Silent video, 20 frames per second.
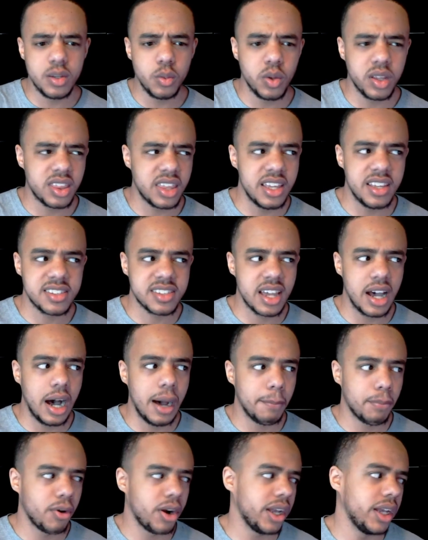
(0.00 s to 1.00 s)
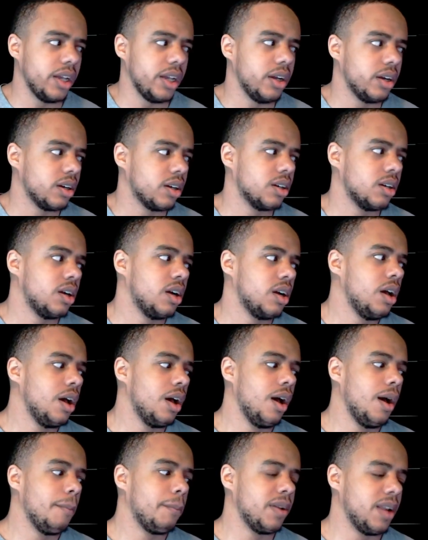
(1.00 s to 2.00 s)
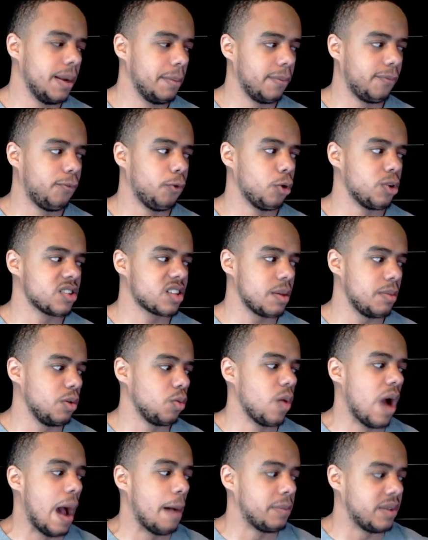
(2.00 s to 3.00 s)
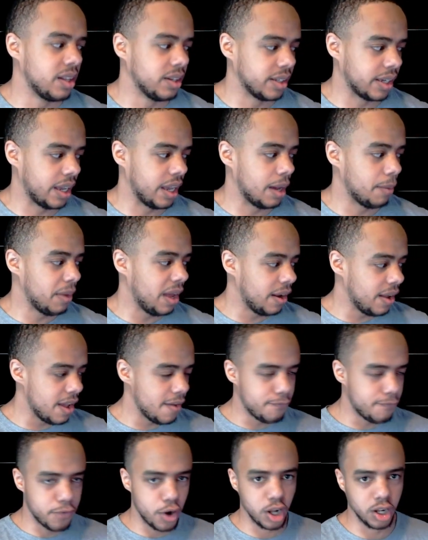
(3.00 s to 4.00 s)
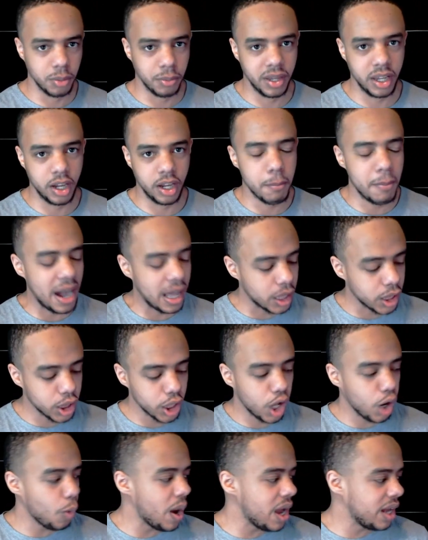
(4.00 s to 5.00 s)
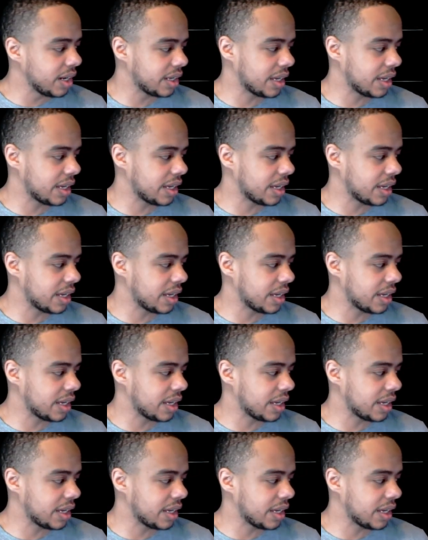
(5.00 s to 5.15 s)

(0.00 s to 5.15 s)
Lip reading: with his comp right here, but number 4 is going to be Rob Dillingham. And follow me here. My low end